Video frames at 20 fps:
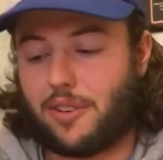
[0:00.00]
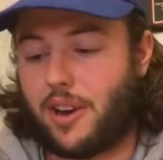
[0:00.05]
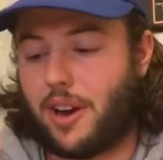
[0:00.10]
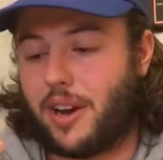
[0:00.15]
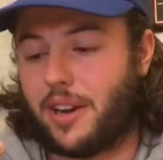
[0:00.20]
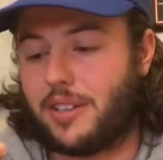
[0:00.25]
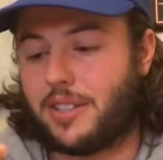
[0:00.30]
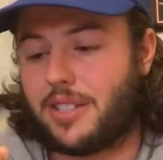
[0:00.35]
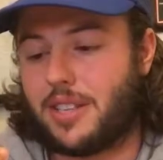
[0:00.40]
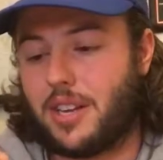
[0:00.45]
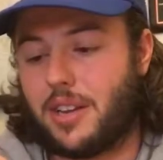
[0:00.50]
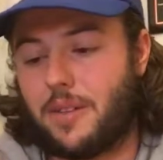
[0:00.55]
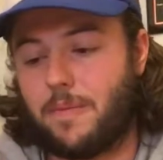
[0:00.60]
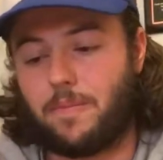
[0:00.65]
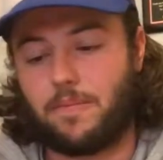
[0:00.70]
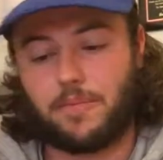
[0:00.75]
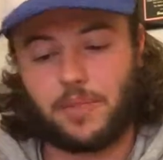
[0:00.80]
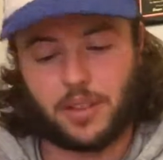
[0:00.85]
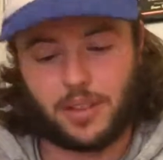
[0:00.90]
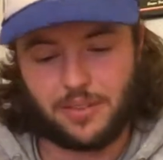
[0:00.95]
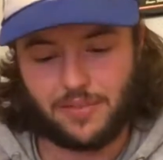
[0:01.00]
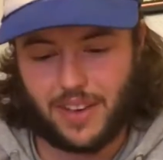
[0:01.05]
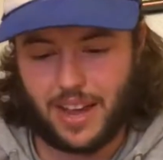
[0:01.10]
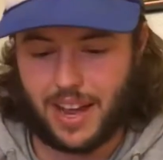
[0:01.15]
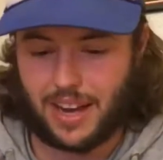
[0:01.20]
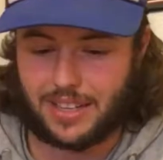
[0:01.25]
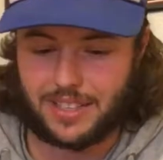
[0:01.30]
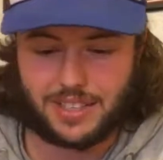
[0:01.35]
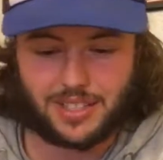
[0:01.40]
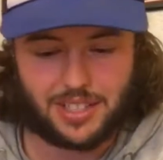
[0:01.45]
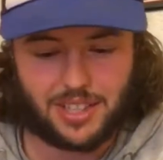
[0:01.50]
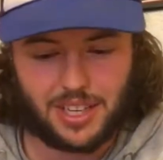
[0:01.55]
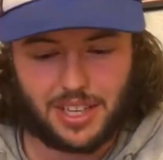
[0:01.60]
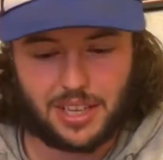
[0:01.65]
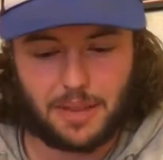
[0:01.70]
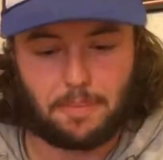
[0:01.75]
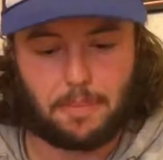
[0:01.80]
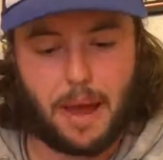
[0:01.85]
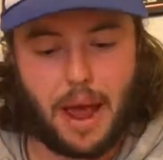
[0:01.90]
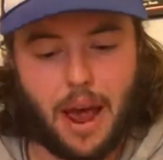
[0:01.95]
grains. But man, just look at
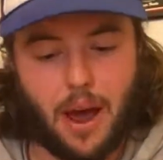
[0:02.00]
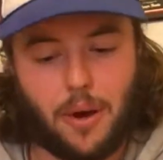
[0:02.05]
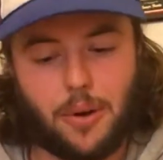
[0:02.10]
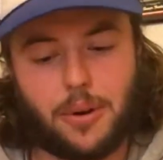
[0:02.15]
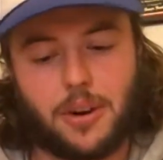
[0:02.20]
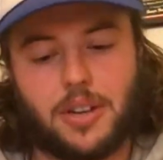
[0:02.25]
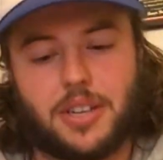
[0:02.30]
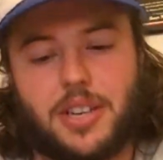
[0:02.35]
the powder